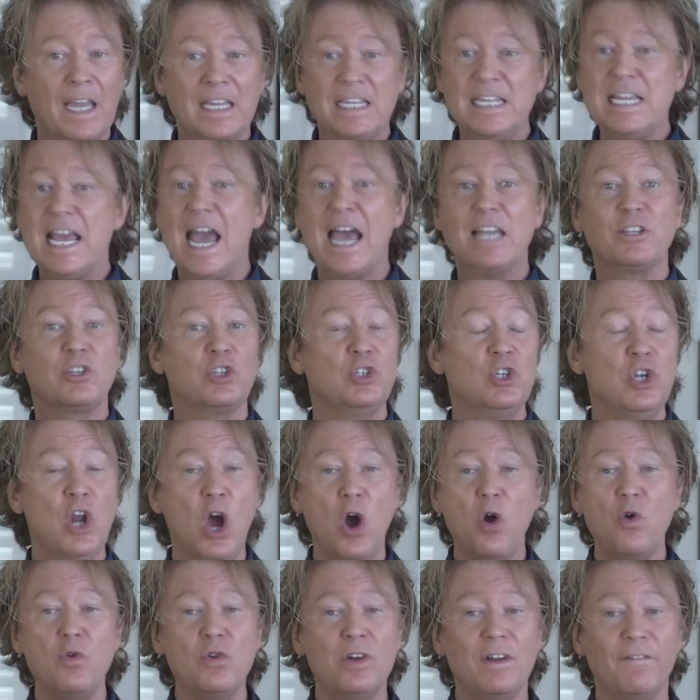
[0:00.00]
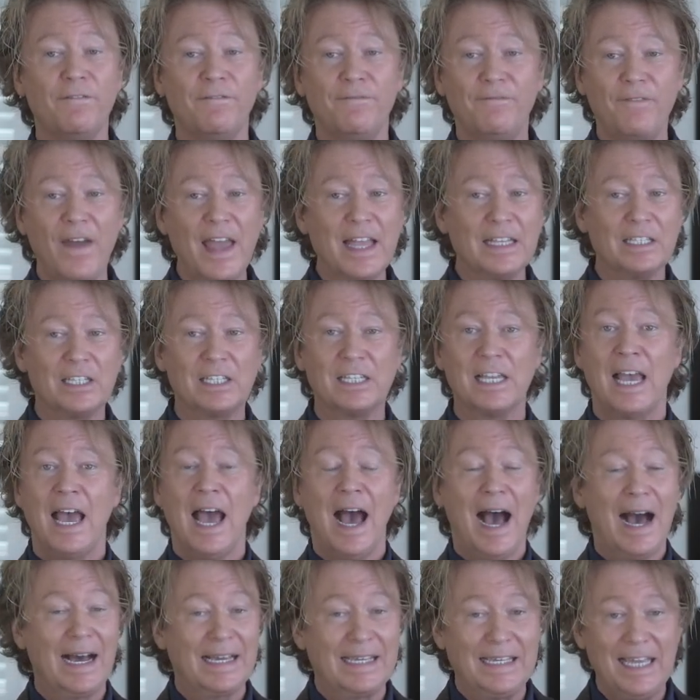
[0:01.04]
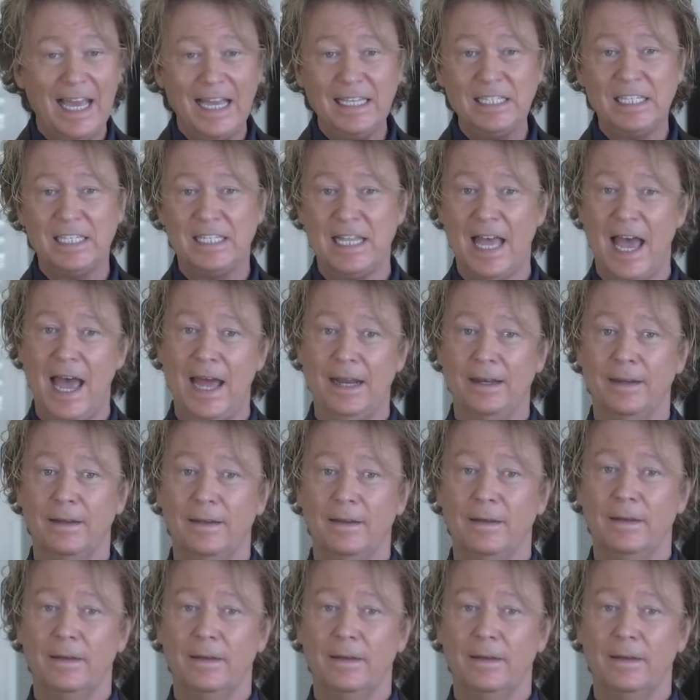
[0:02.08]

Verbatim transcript: He has no defense against that.